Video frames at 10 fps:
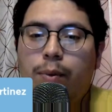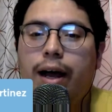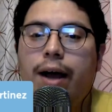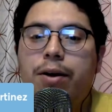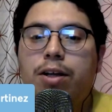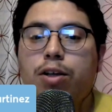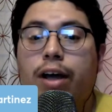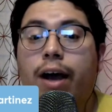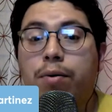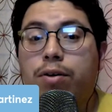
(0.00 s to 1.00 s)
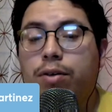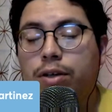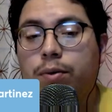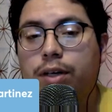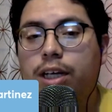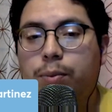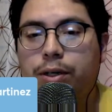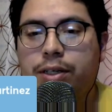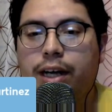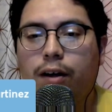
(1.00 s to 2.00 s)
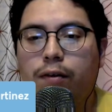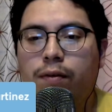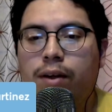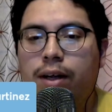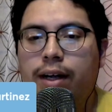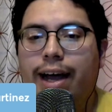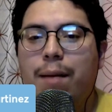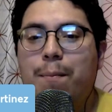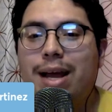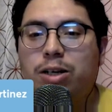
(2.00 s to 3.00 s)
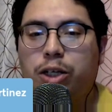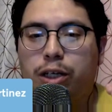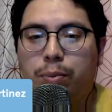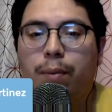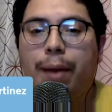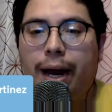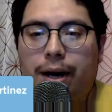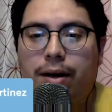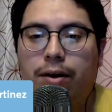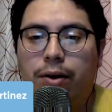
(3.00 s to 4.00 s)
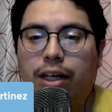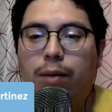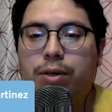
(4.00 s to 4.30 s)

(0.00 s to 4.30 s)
But how do you keep yourself kind of mentally prepared or keep